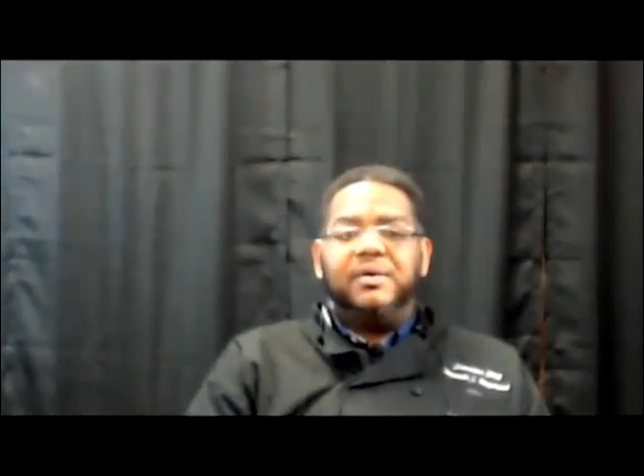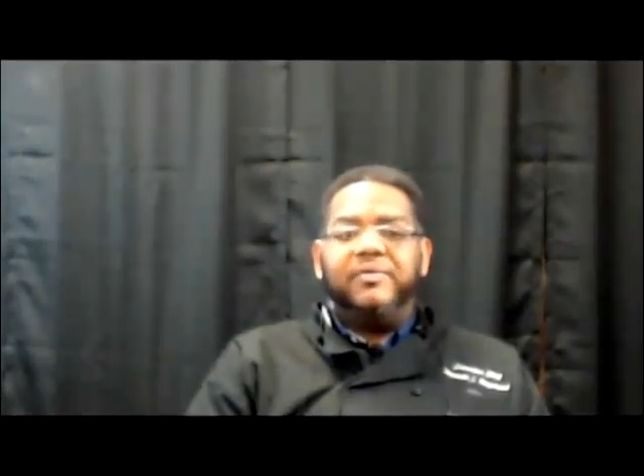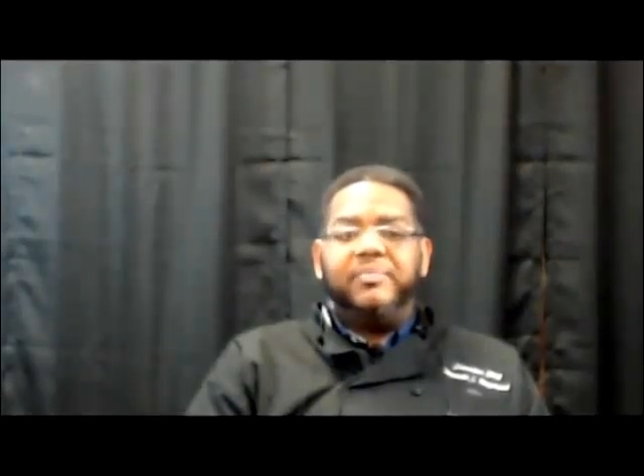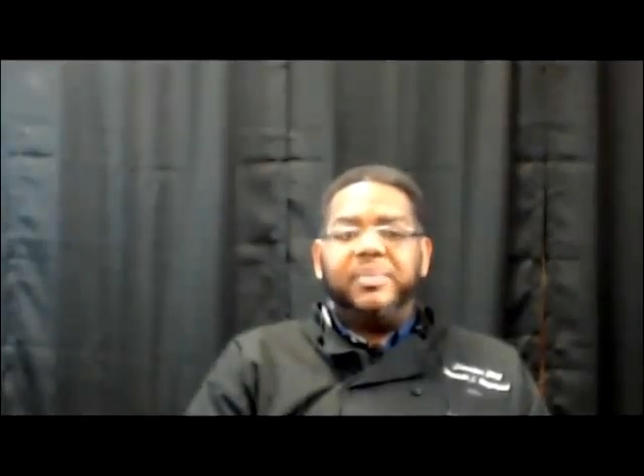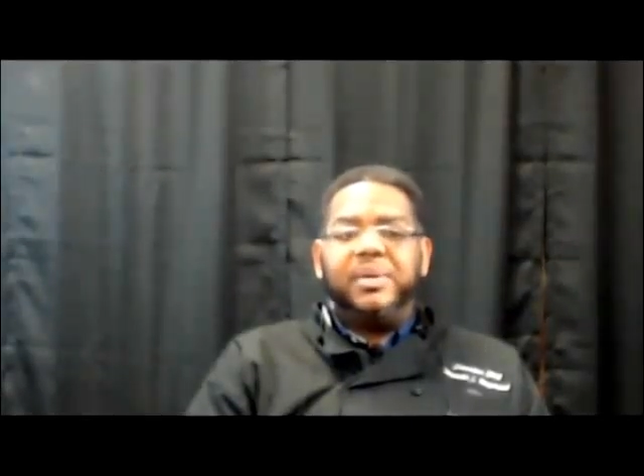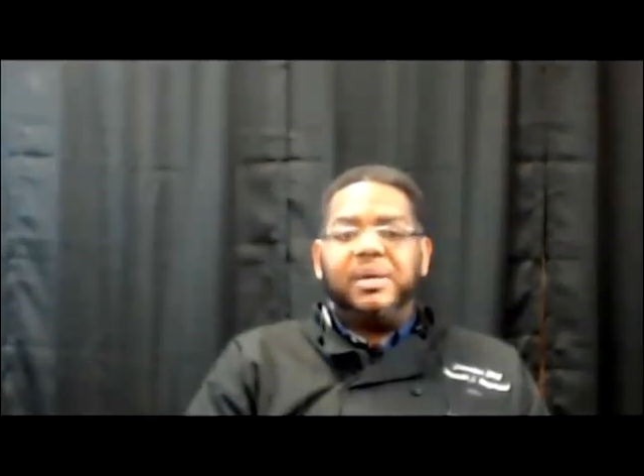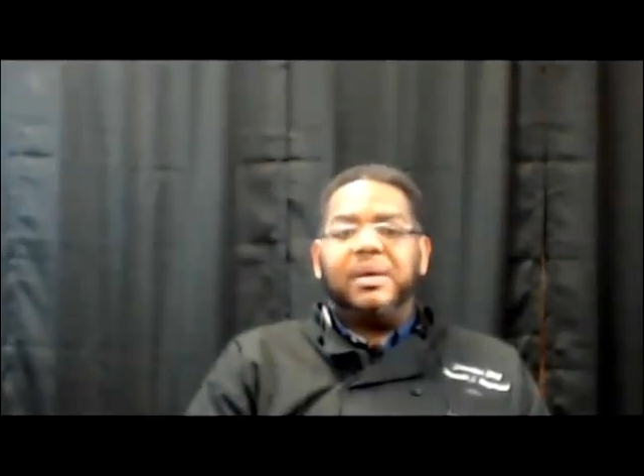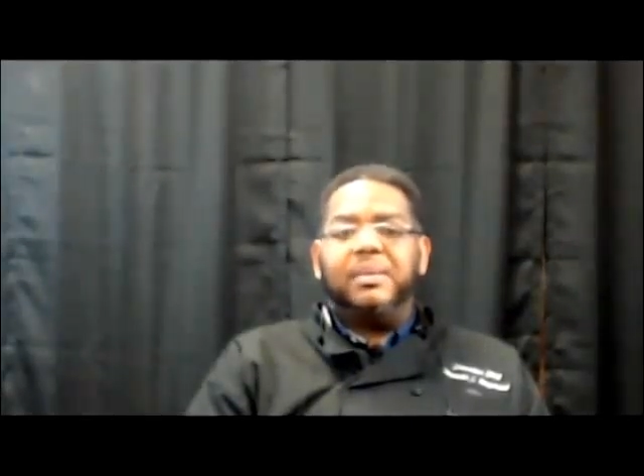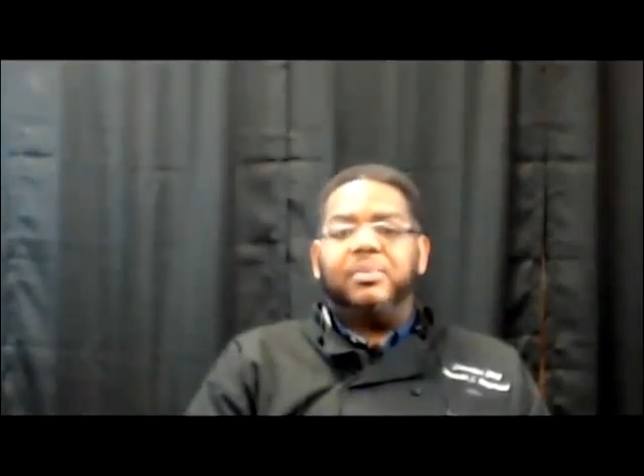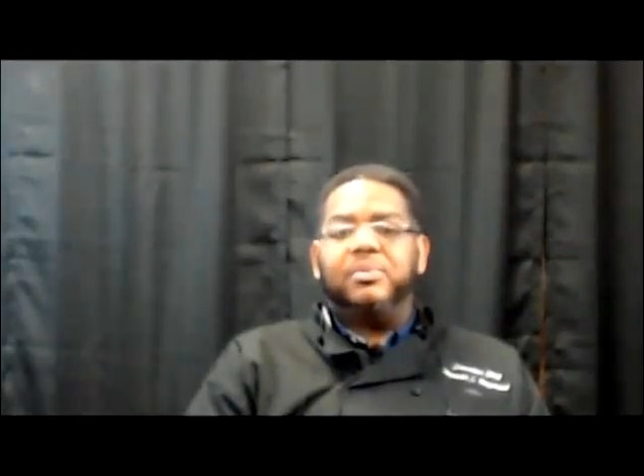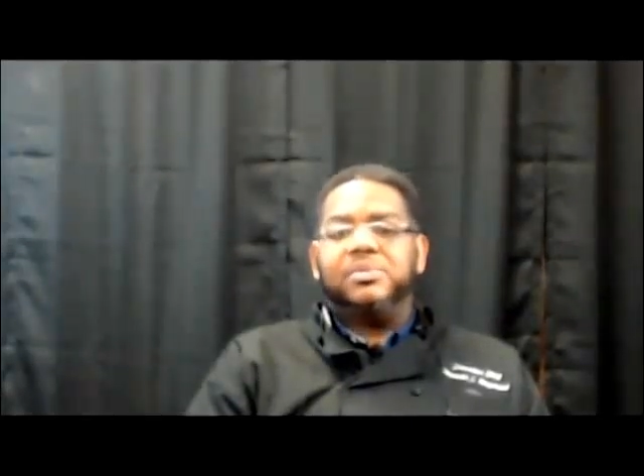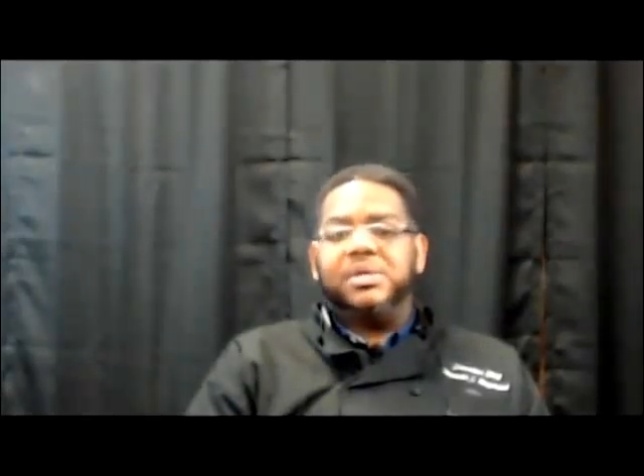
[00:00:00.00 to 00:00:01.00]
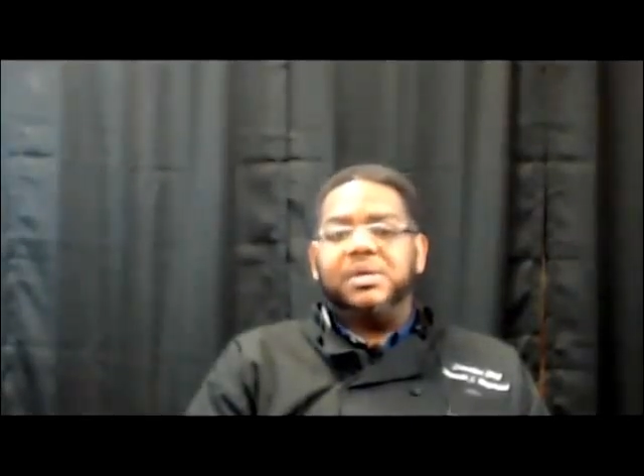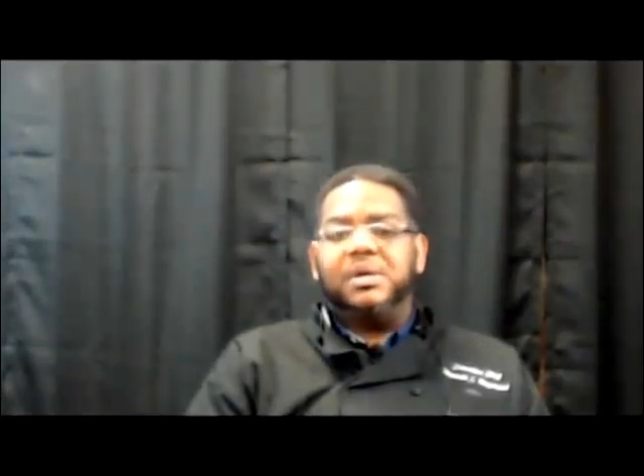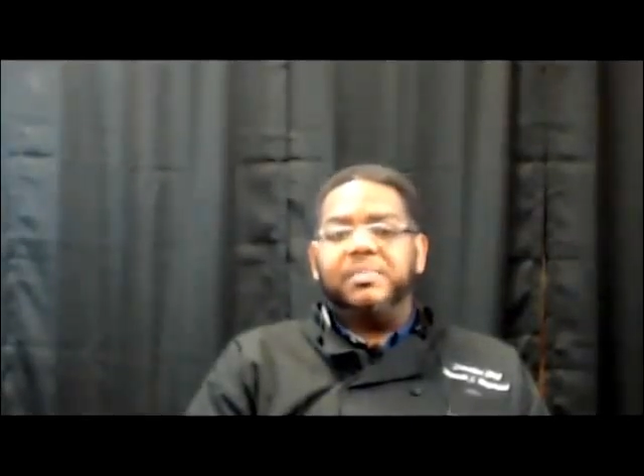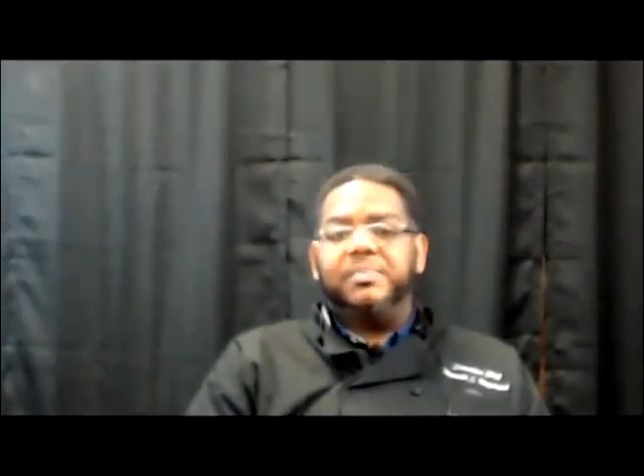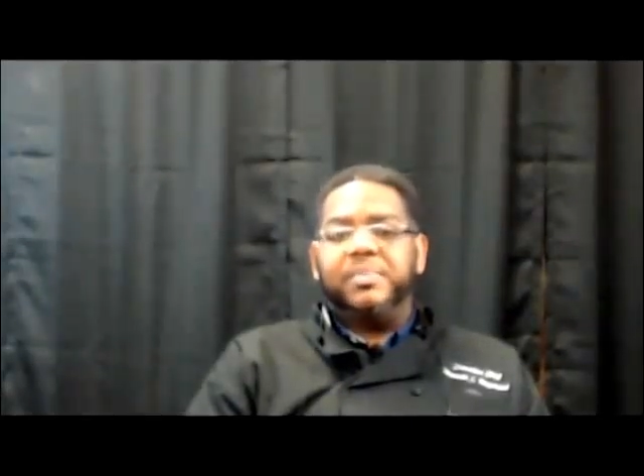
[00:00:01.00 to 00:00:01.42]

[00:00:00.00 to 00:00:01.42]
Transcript: of being able to get up